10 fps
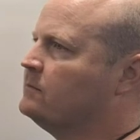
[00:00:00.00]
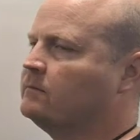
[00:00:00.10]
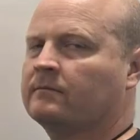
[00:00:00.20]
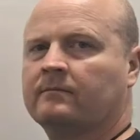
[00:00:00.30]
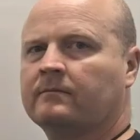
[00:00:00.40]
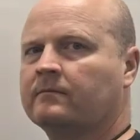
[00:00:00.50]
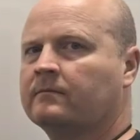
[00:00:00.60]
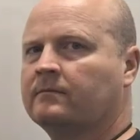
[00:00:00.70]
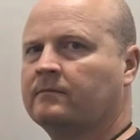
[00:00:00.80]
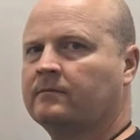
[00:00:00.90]

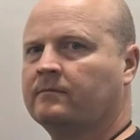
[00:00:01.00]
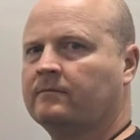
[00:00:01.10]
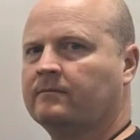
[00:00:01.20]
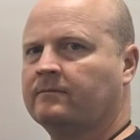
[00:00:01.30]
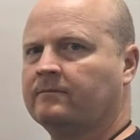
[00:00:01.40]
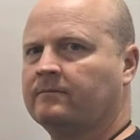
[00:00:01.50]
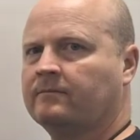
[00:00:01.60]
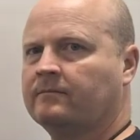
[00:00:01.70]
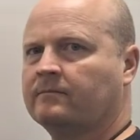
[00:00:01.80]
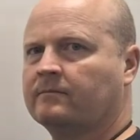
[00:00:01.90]

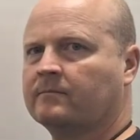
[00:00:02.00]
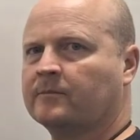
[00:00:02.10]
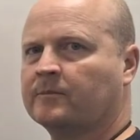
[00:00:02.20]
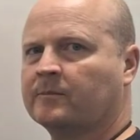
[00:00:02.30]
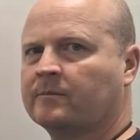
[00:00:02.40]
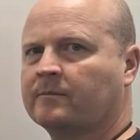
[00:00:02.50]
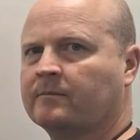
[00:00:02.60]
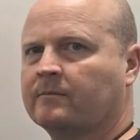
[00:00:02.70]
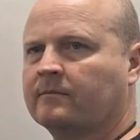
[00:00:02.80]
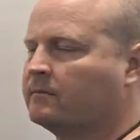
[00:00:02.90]

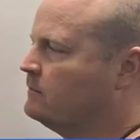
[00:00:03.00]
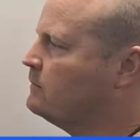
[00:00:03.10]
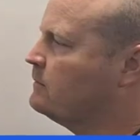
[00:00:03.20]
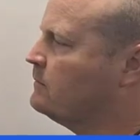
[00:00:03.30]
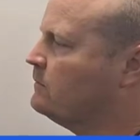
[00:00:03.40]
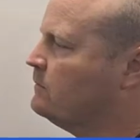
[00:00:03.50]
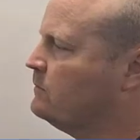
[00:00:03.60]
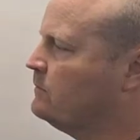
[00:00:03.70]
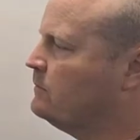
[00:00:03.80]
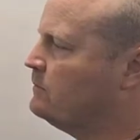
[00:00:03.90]

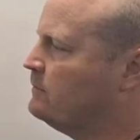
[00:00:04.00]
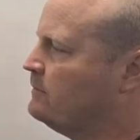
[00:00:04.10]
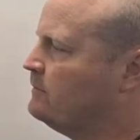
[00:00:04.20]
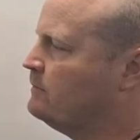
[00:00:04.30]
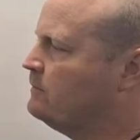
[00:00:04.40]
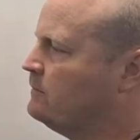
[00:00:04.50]
No words are spoken by the person on screen.